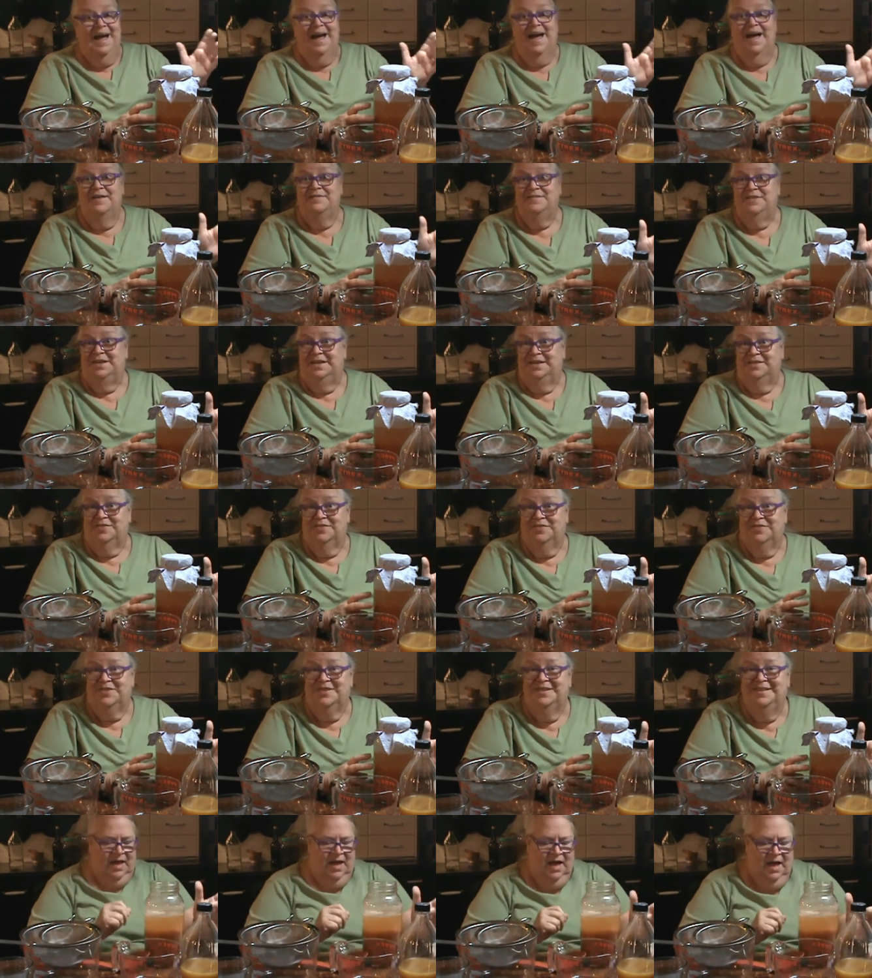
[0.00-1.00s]

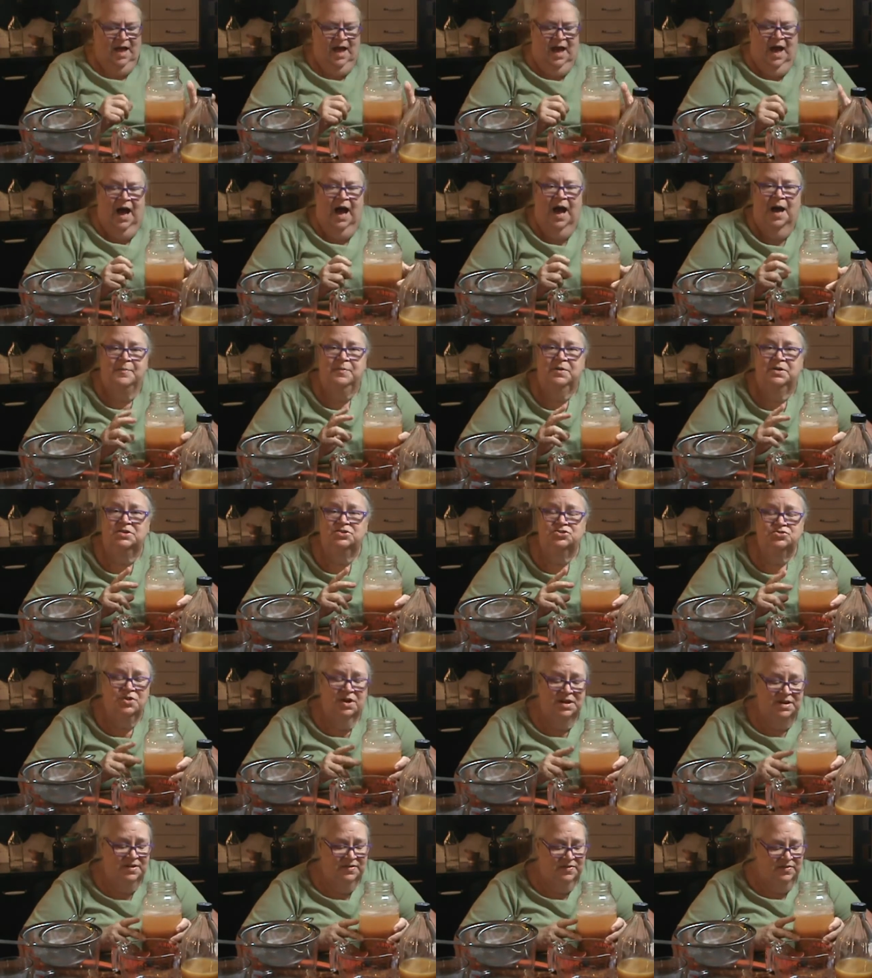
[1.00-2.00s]
evidence. I'm going to
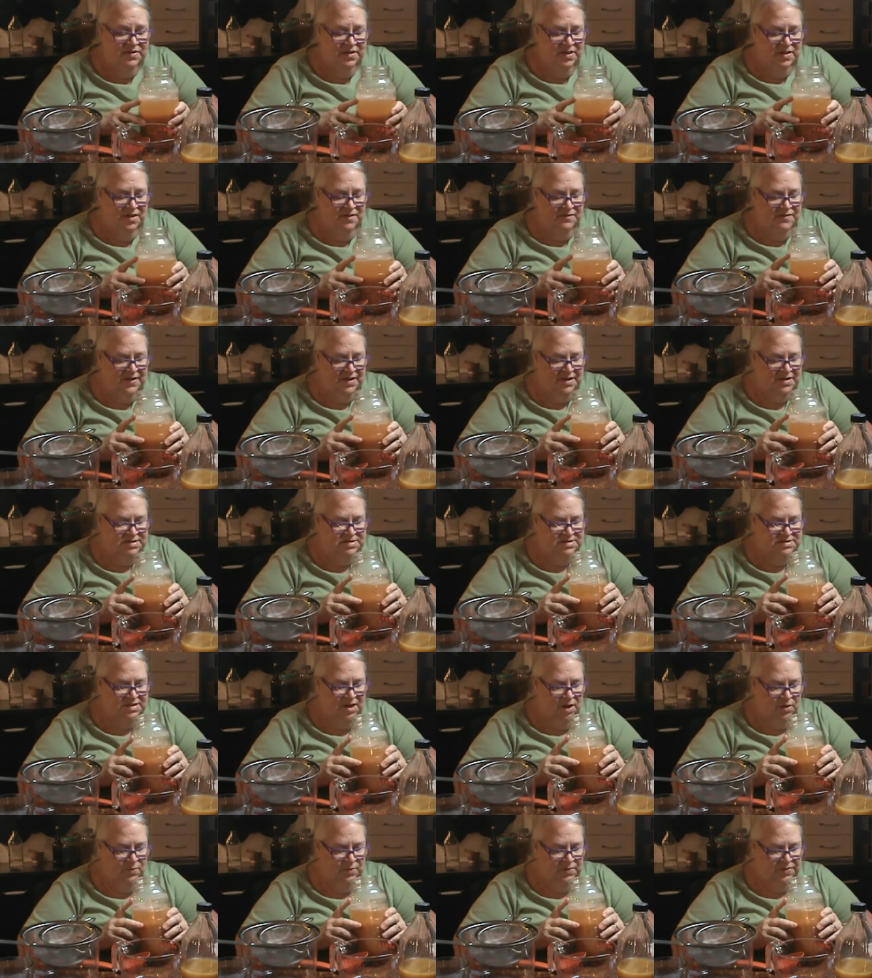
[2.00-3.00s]
try to see if I can
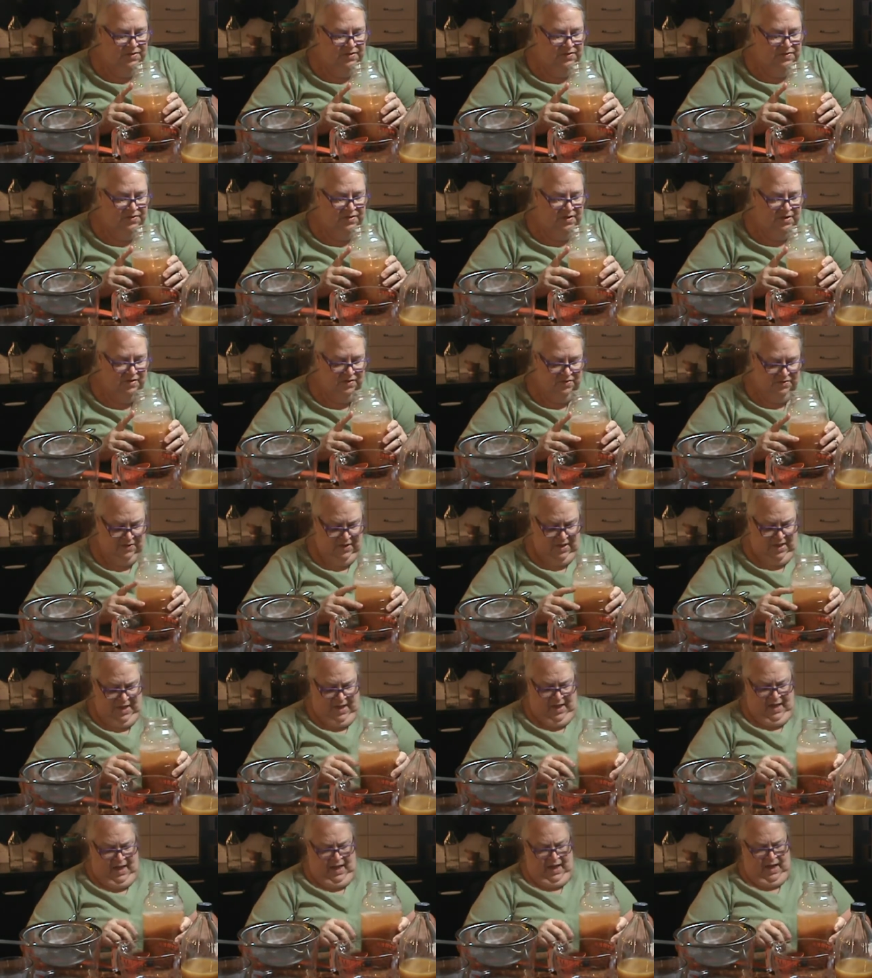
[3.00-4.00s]
tell what this is.
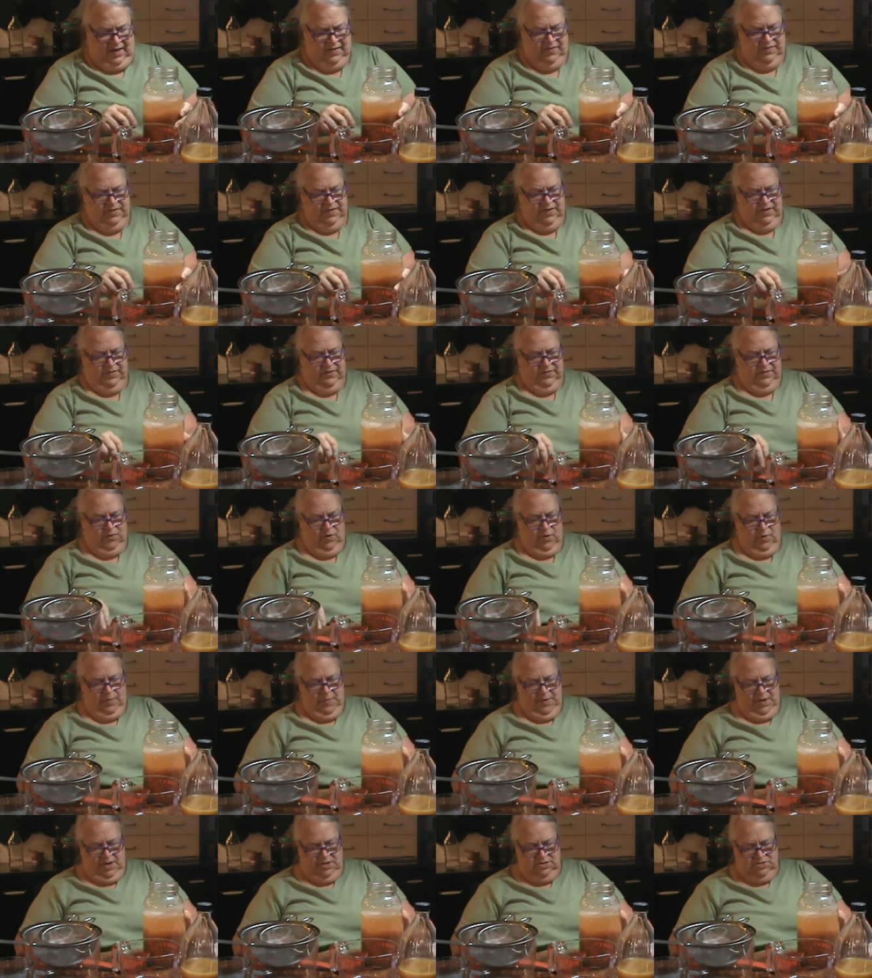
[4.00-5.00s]
I see a
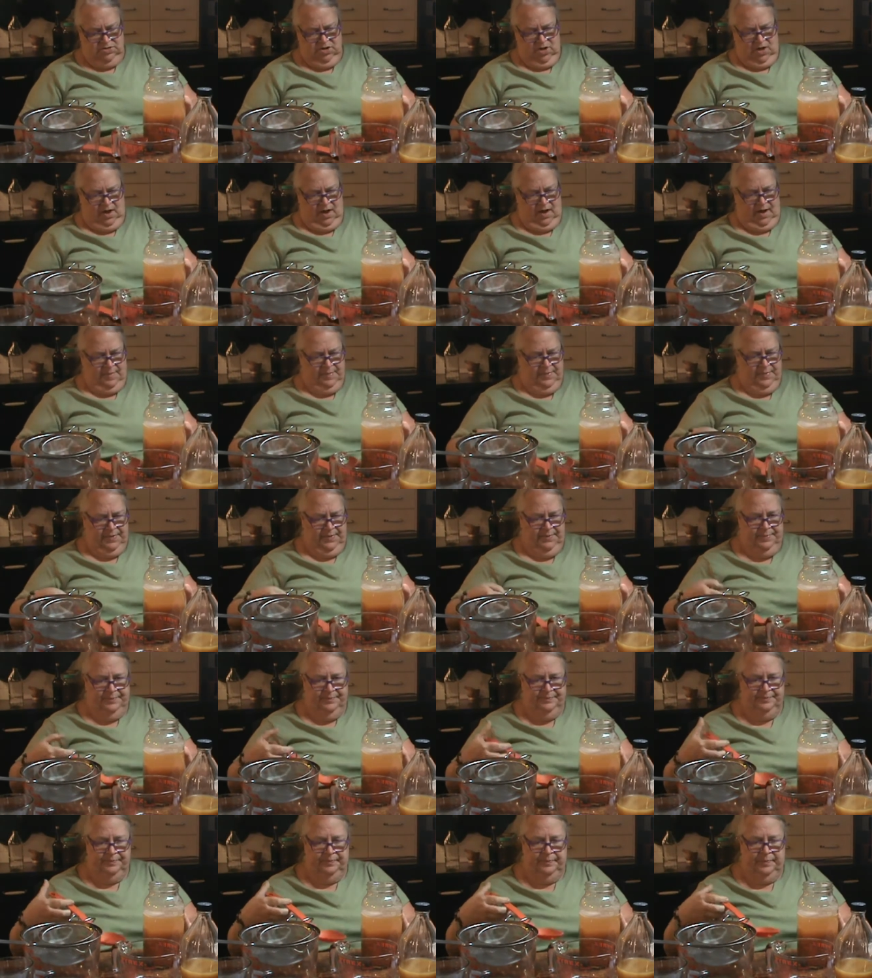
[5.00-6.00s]
SCOBY on top,
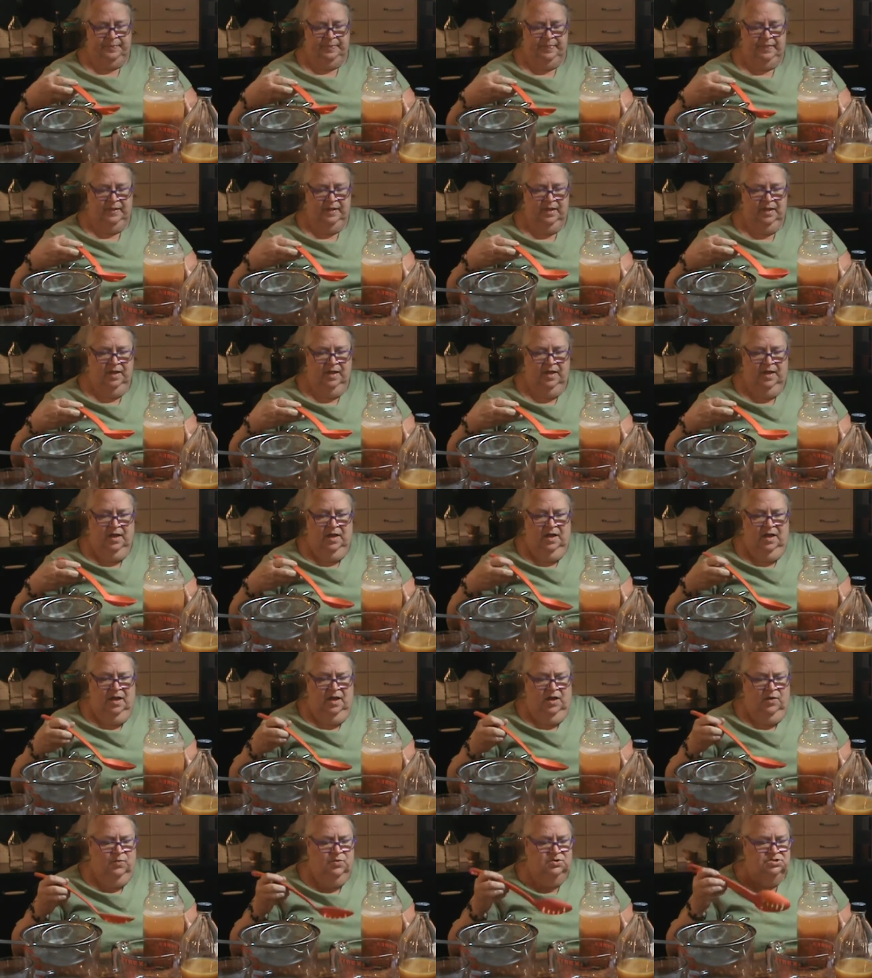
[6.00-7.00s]

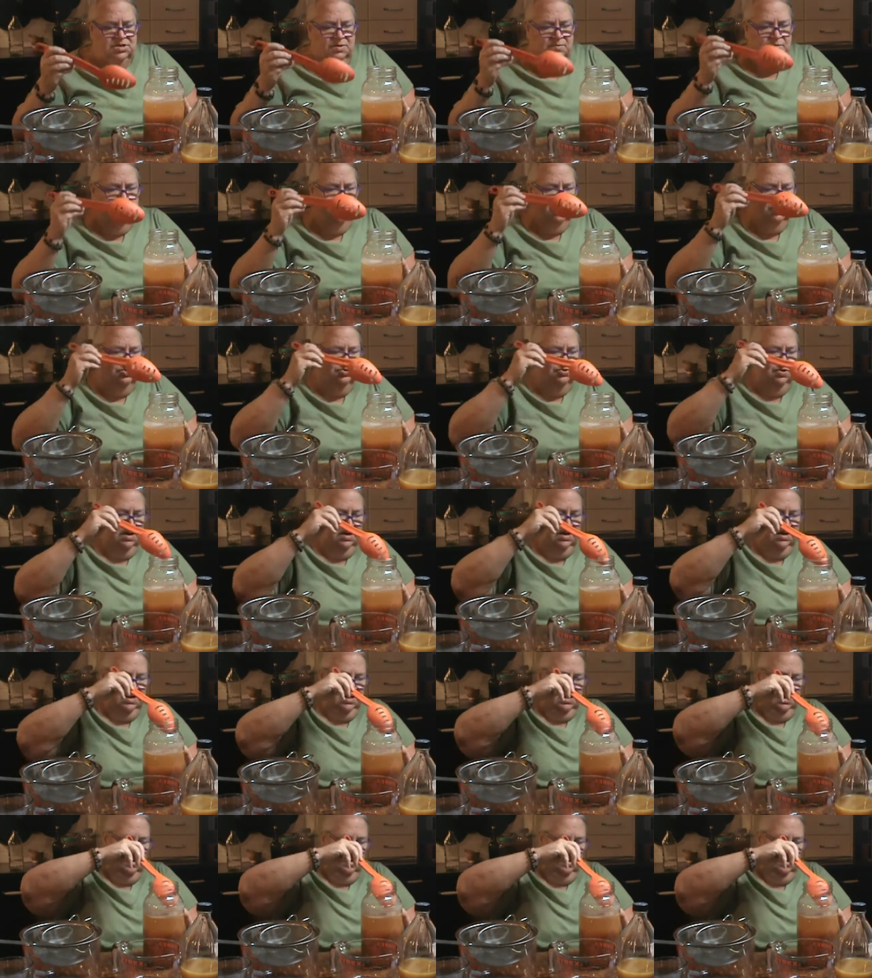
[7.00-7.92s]
which I'm going to try to get